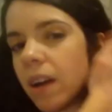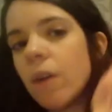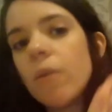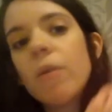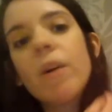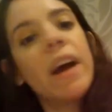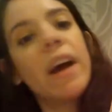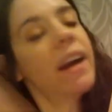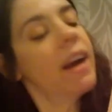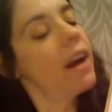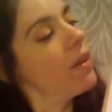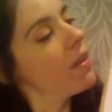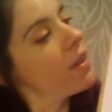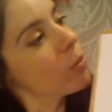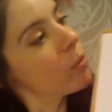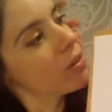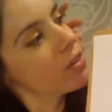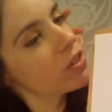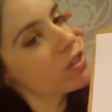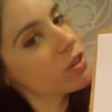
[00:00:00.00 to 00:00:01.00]
Okay, and
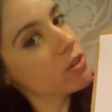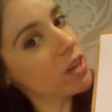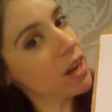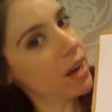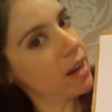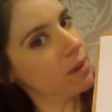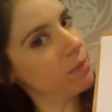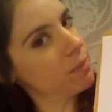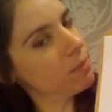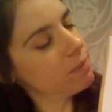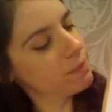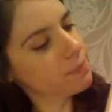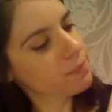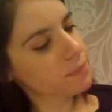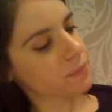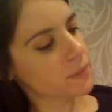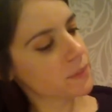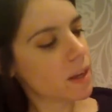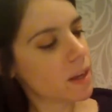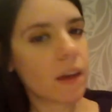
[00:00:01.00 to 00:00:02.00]
then once you're done,
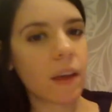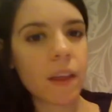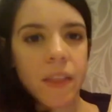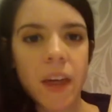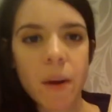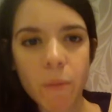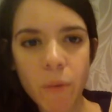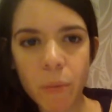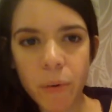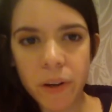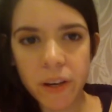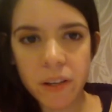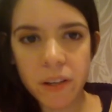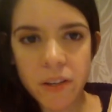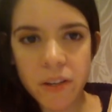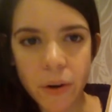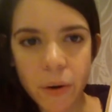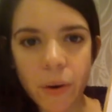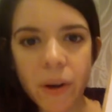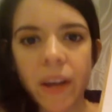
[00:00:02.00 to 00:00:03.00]
then what we're going
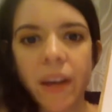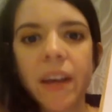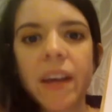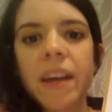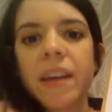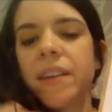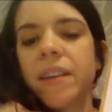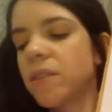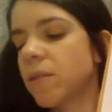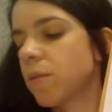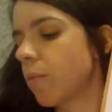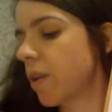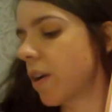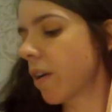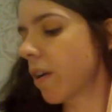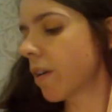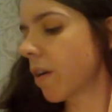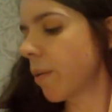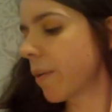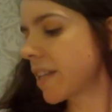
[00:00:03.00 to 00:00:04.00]
to do is
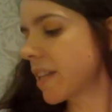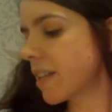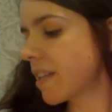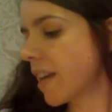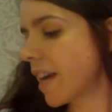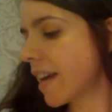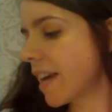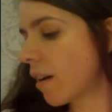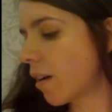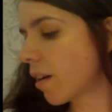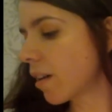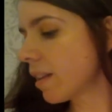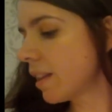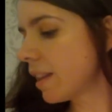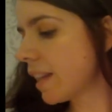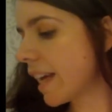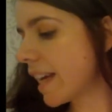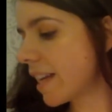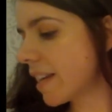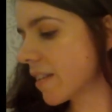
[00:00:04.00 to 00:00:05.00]
we are going to take our
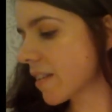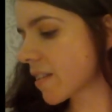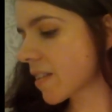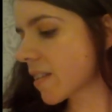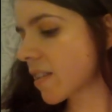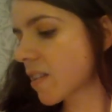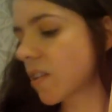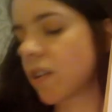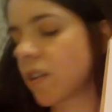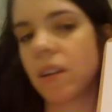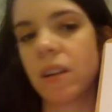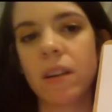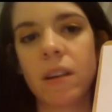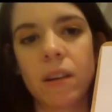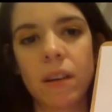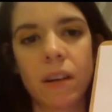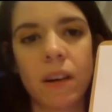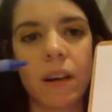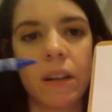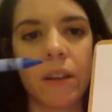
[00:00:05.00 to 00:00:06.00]
lightest
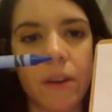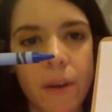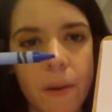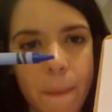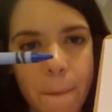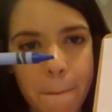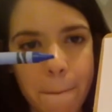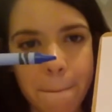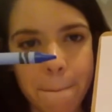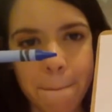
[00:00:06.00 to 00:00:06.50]
color.